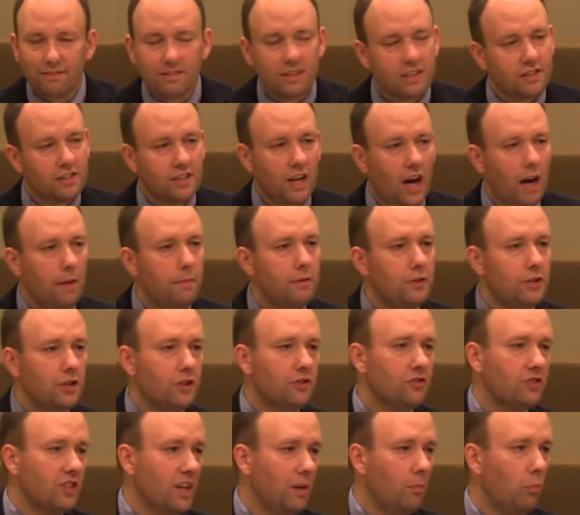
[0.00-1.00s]
It's not
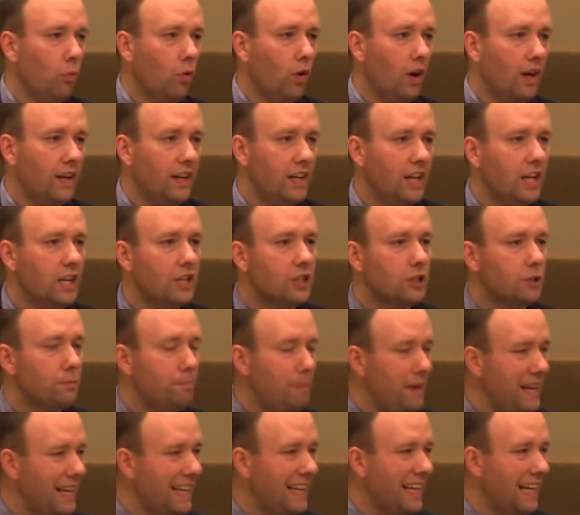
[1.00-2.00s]
just someone
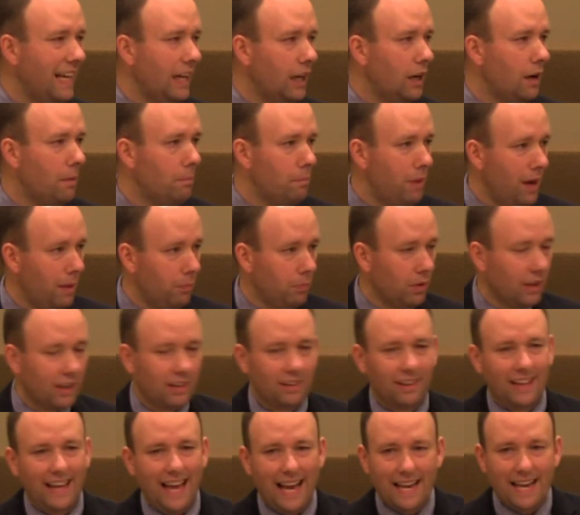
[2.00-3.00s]
speaking
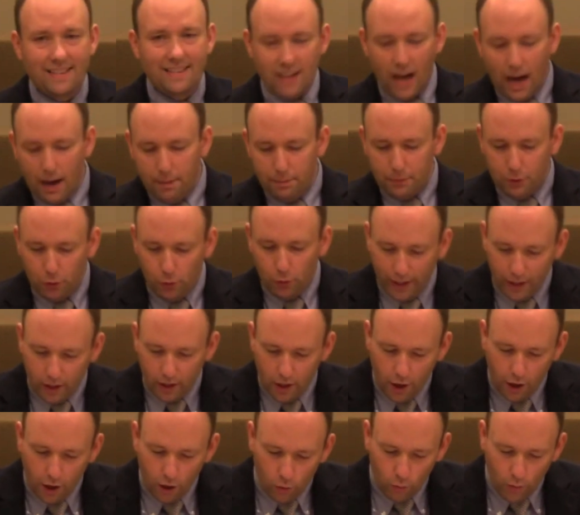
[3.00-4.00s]
publicly as I'm doing
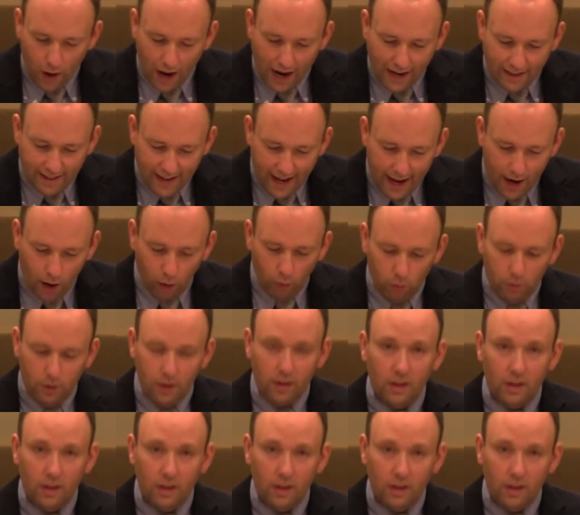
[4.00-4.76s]
right now.